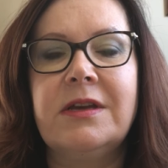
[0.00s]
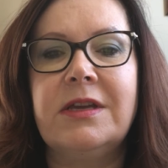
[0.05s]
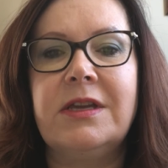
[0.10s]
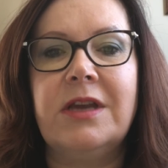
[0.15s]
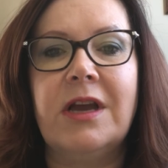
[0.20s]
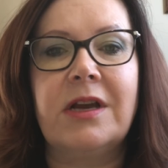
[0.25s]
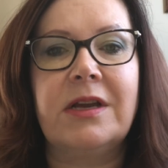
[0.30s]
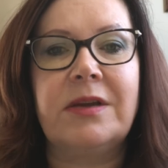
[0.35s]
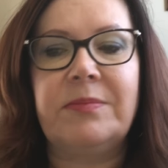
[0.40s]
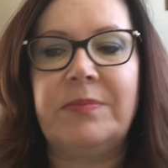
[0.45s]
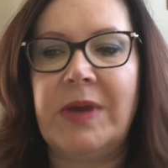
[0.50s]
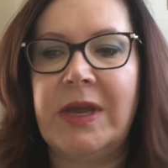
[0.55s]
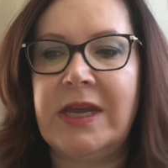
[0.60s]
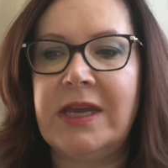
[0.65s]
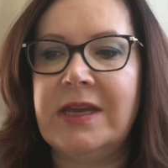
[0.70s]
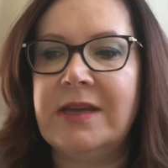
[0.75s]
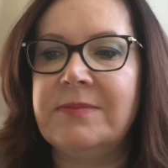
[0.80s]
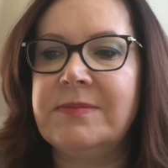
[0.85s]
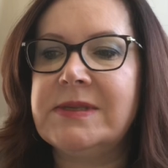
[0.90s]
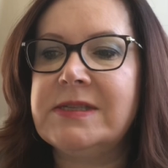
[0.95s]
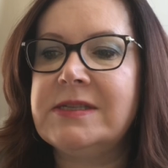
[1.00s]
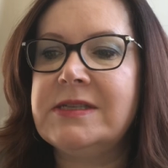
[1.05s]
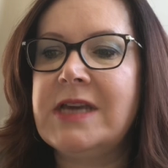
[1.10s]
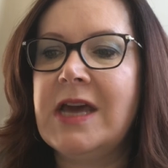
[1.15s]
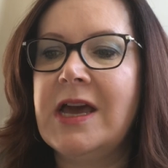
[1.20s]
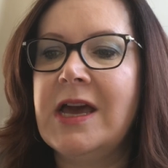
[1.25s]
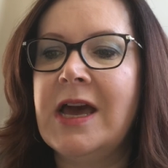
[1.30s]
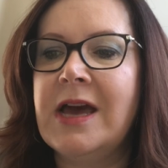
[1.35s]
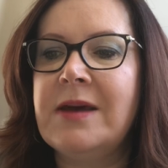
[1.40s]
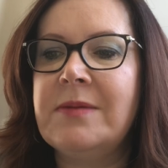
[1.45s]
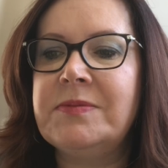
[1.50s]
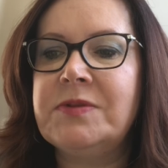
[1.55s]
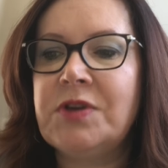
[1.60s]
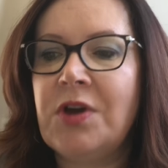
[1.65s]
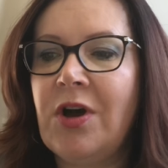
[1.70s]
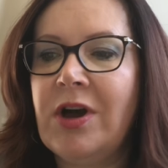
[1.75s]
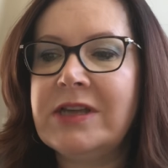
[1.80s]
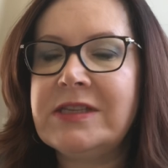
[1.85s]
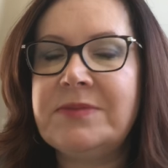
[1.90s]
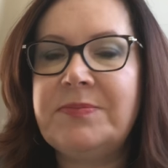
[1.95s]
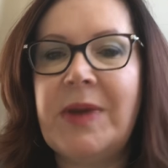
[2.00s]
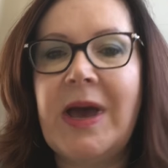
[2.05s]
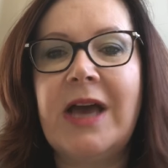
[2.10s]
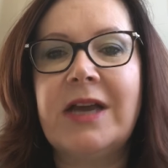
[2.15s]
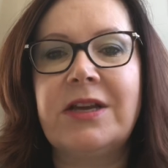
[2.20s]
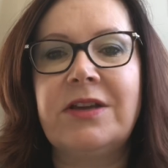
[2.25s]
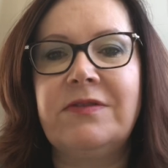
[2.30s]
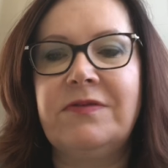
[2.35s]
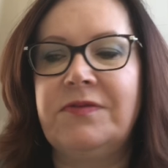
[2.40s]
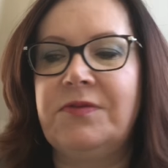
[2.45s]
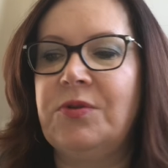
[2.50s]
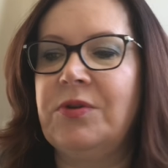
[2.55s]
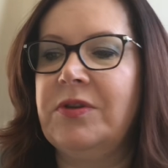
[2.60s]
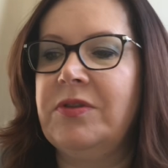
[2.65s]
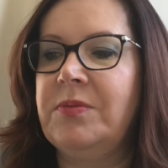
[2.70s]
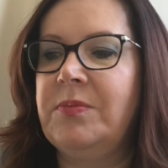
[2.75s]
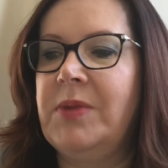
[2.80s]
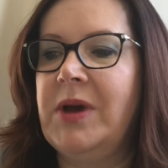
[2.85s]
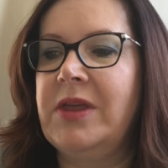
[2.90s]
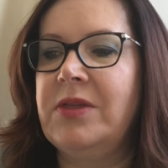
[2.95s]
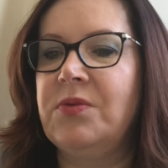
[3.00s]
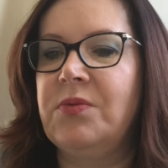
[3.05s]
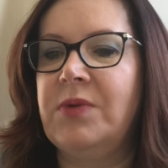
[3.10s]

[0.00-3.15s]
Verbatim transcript: young babes, tossed back and forth by